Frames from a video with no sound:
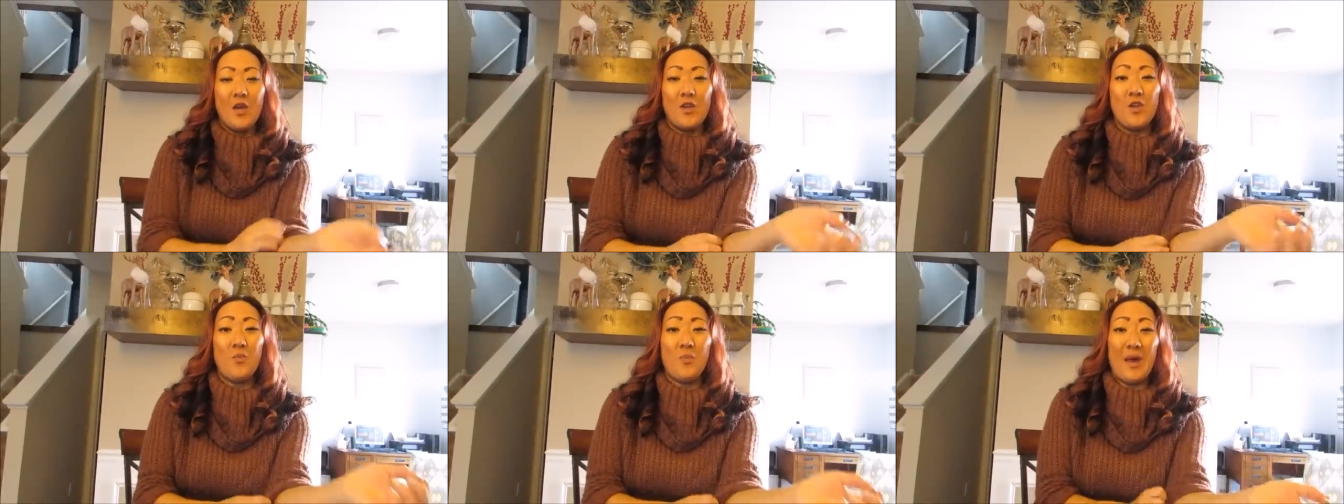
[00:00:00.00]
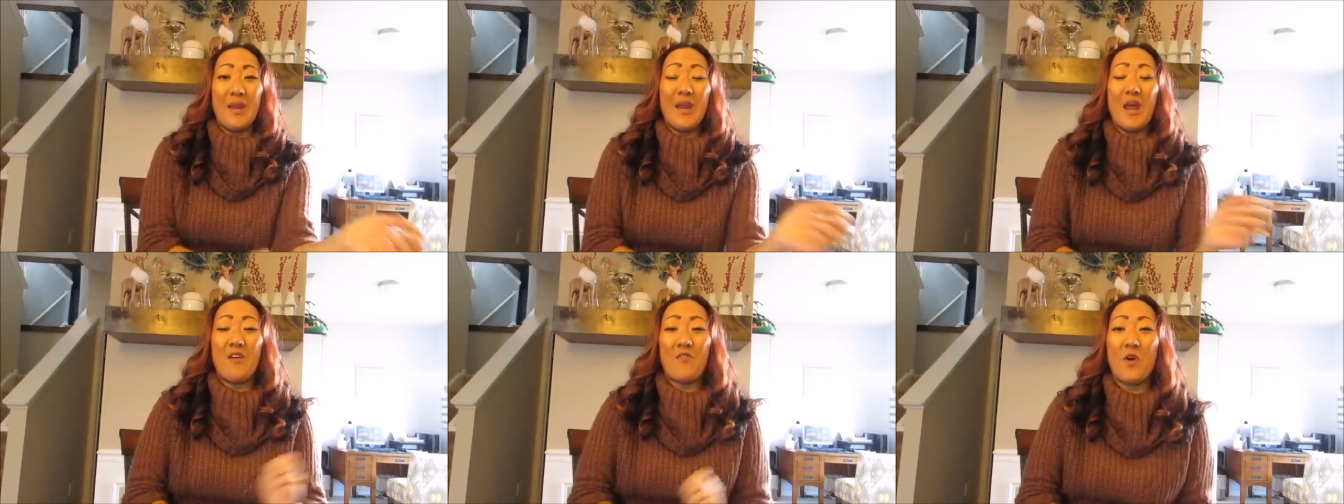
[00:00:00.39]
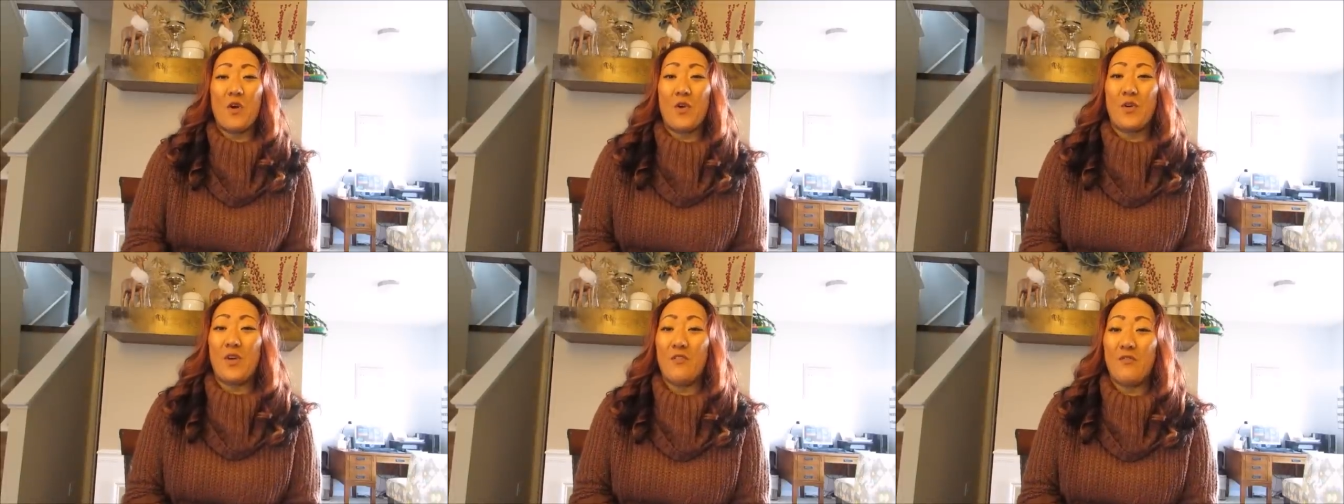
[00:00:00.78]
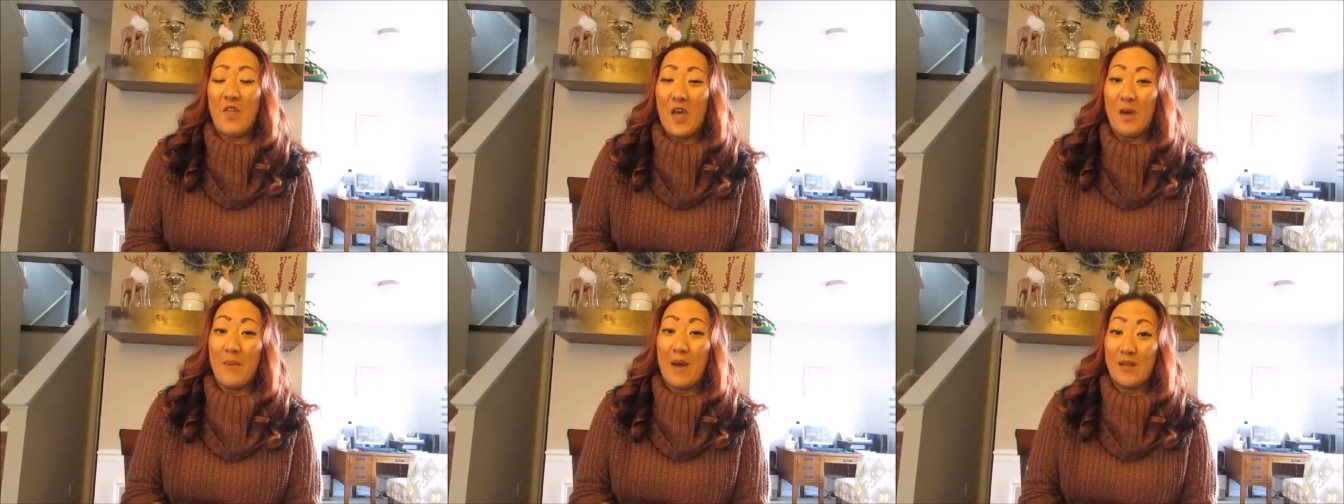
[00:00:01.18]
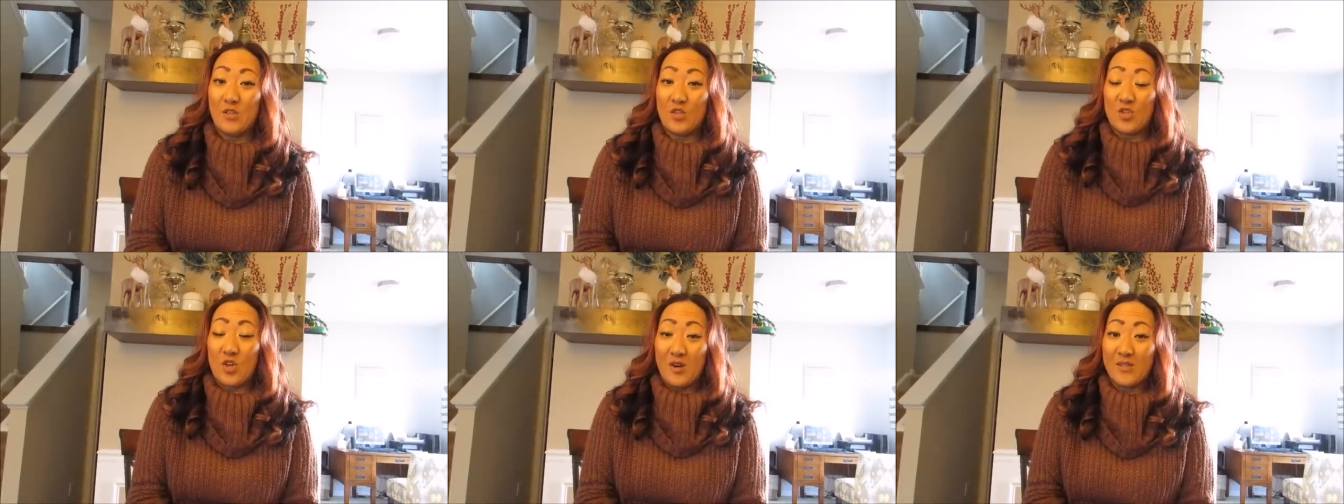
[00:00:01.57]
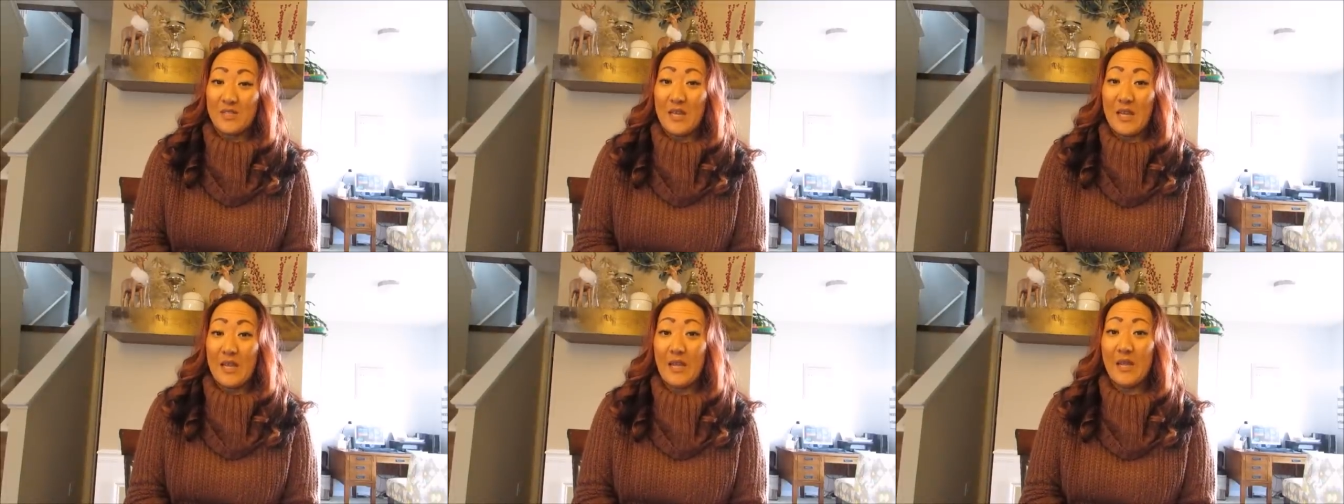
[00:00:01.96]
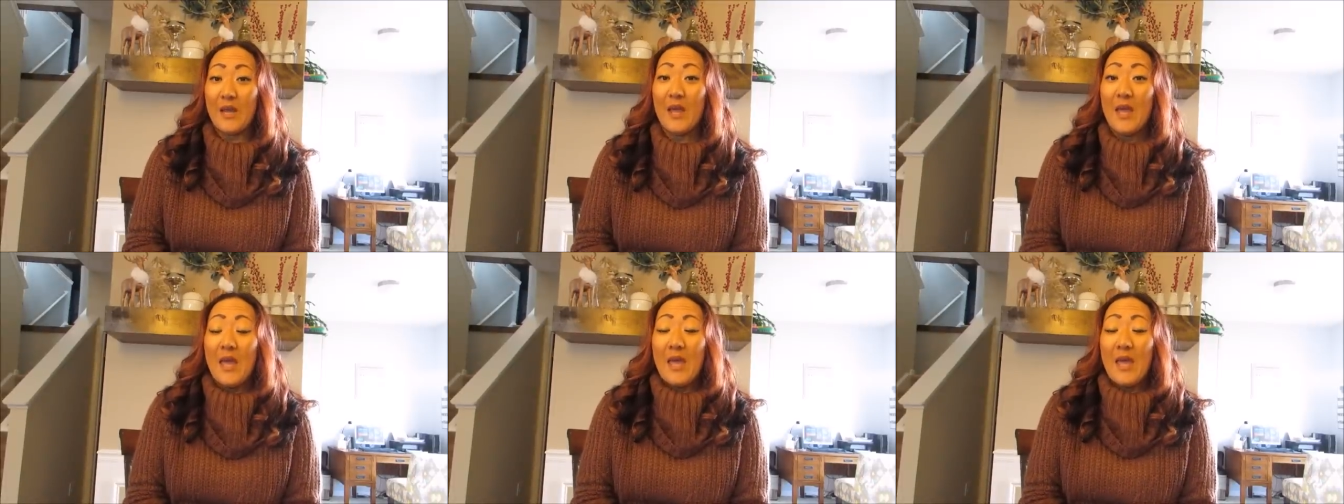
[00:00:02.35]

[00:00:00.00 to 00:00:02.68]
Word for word: You might have heard of them on Shark Tank,